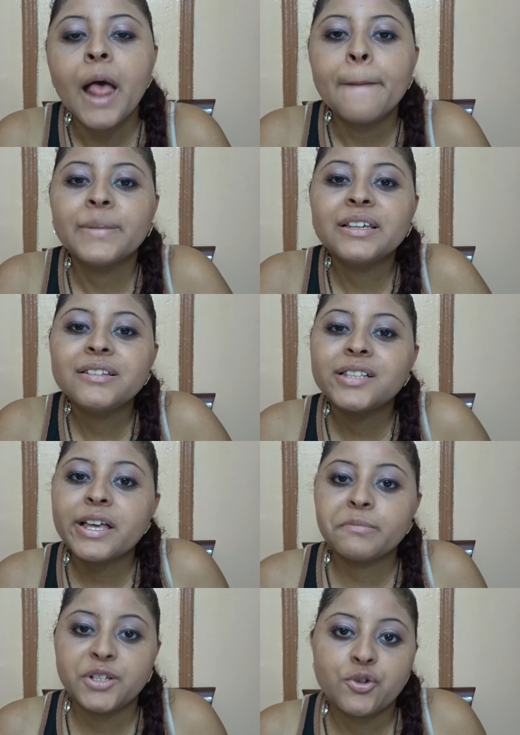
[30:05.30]
Please
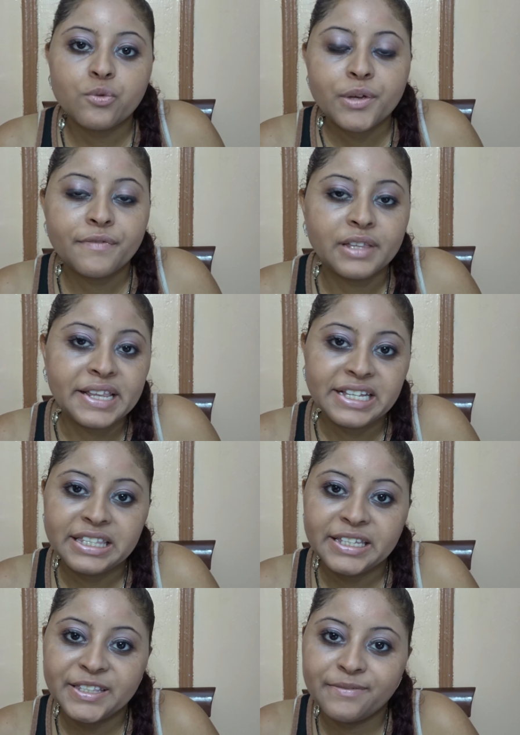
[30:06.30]
let me know if you like
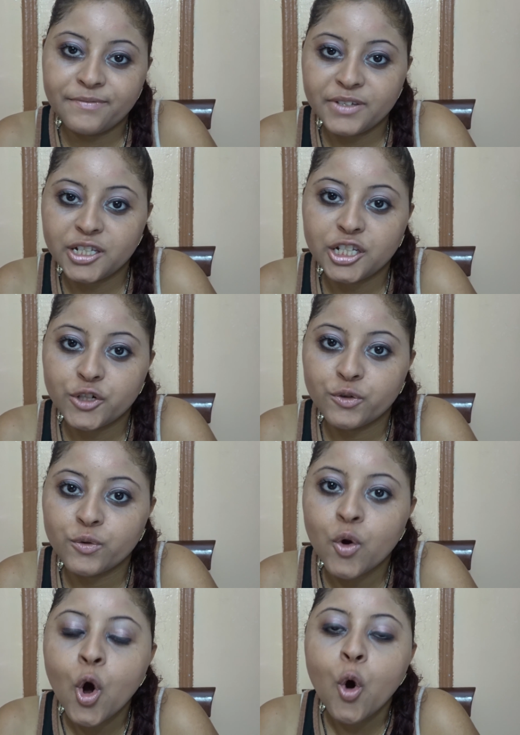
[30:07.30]
this
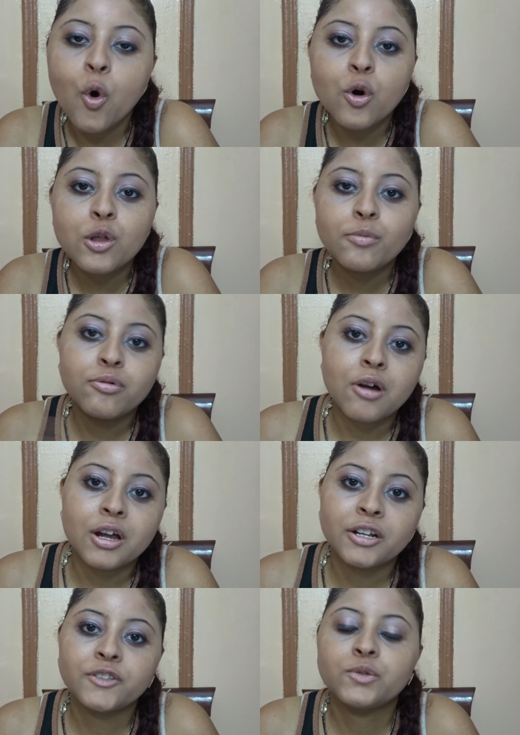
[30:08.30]
video. All the
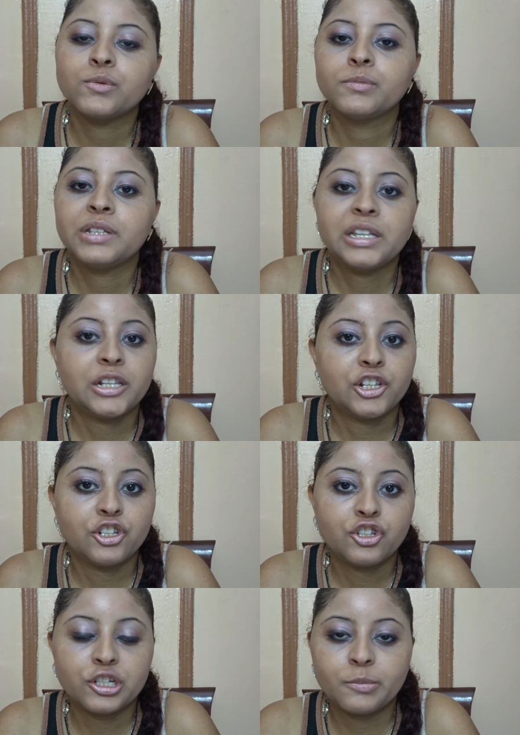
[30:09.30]
products will be in the
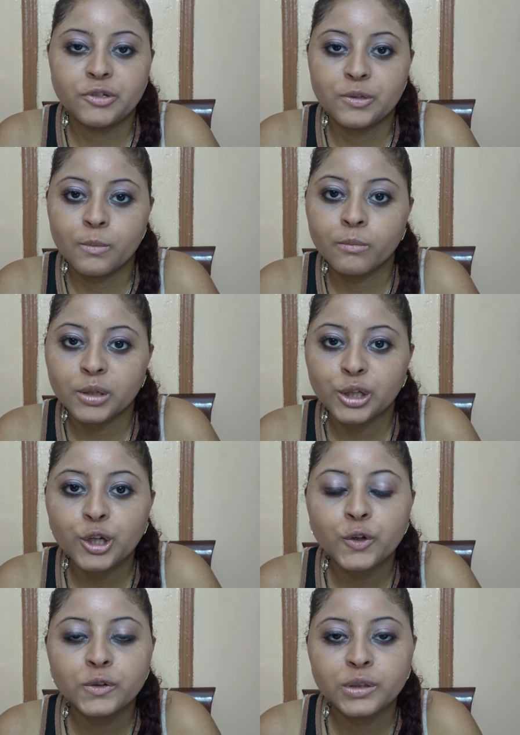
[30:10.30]
description
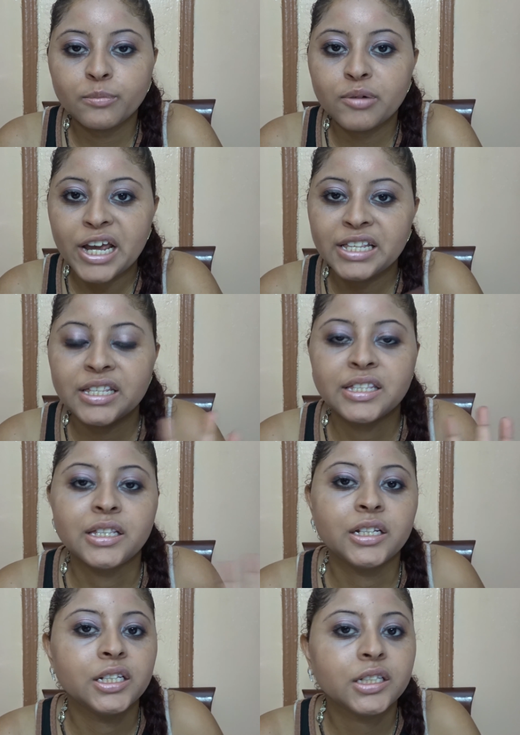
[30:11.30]
below, the prices,
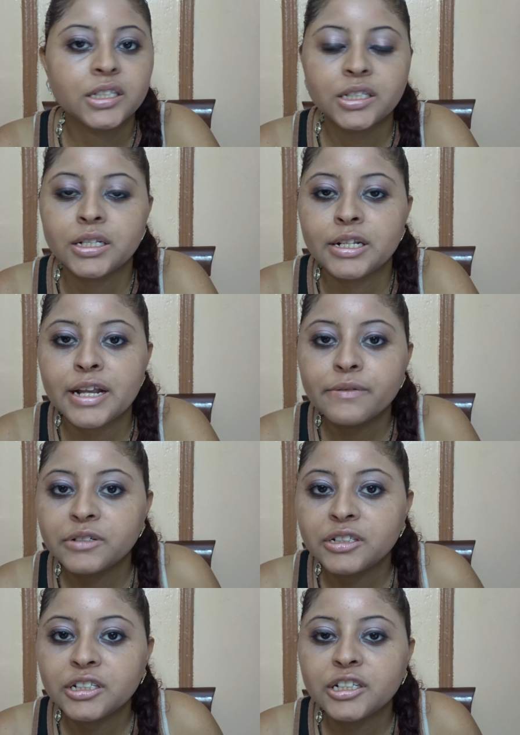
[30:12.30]
the links, and
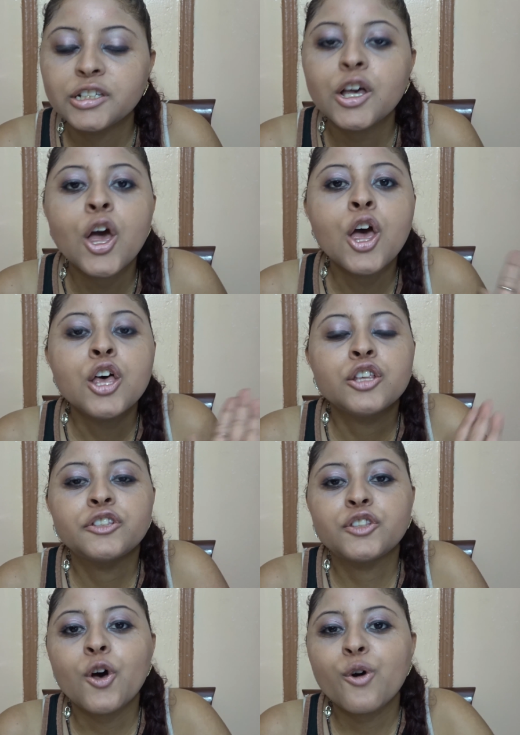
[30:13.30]
everything.
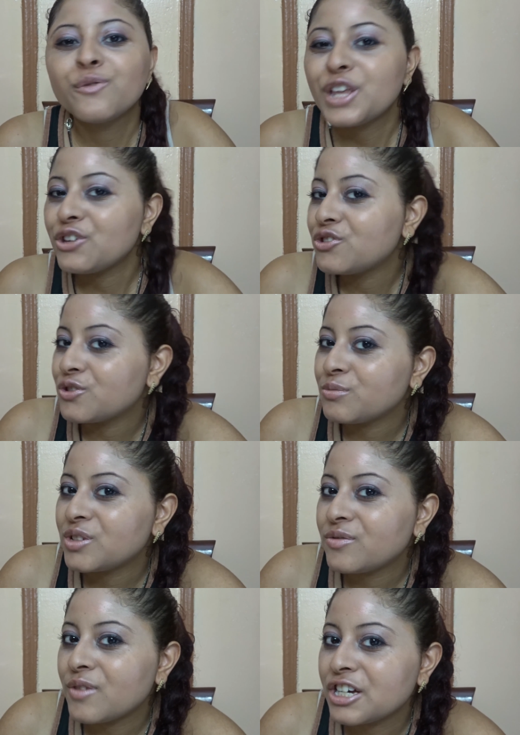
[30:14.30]
So thank you so
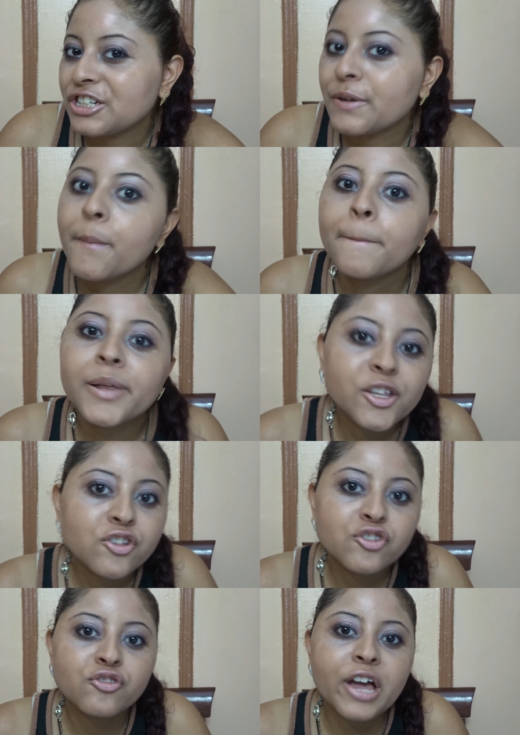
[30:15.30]
much for watching. Please
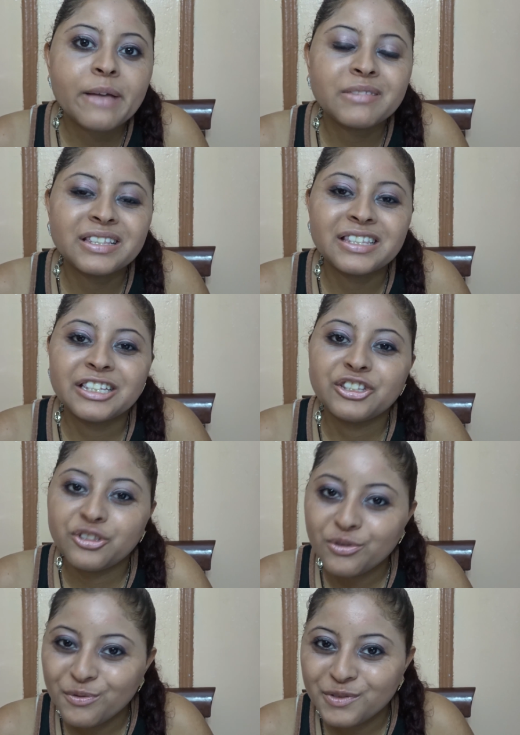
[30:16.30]
subscribe to see
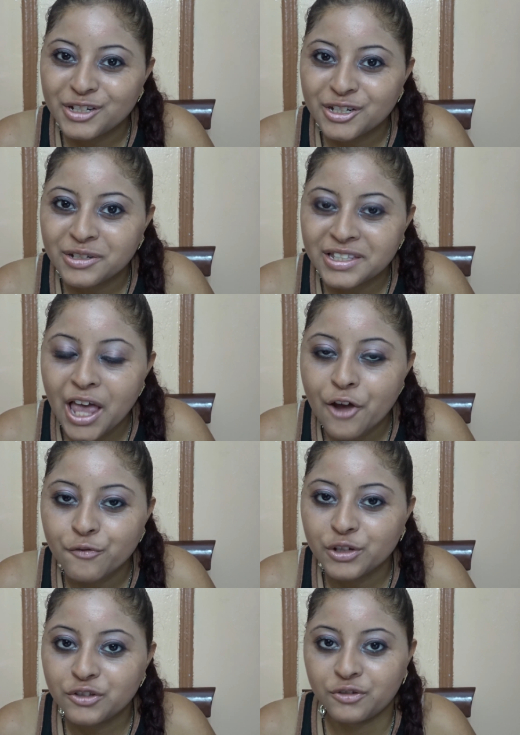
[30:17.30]
new videos
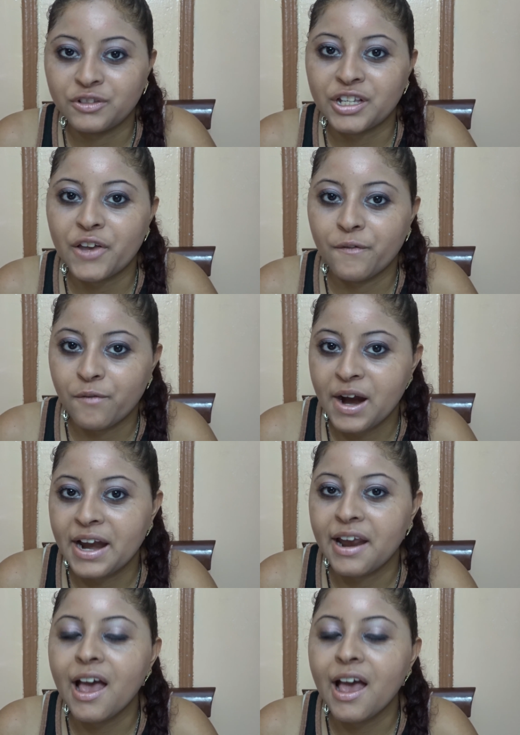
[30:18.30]
every Tuesday and Friday.